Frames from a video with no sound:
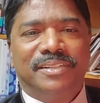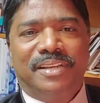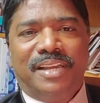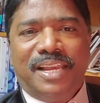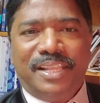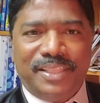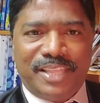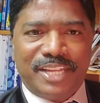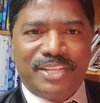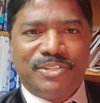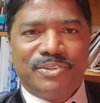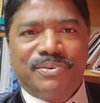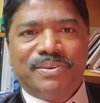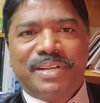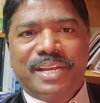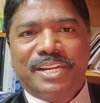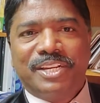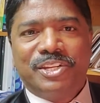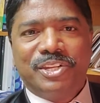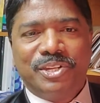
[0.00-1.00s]
and that should
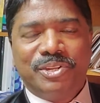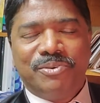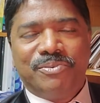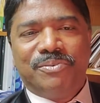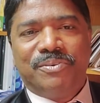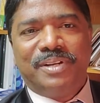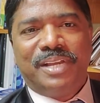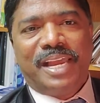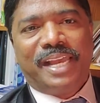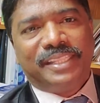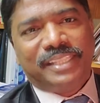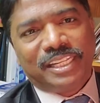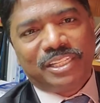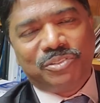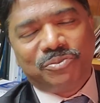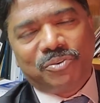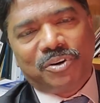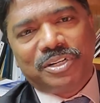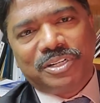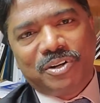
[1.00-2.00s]
continue. And that's
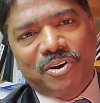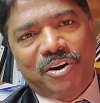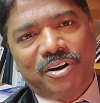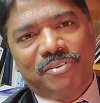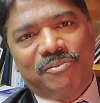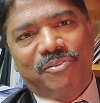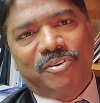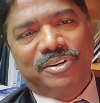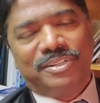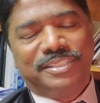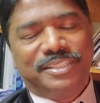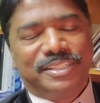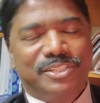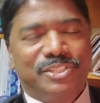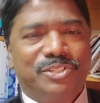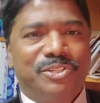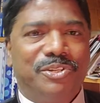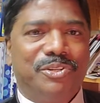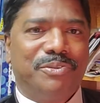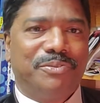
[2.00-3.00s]
what God wants us
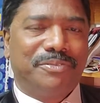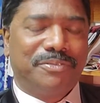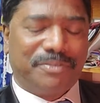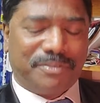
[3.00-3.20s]
to do.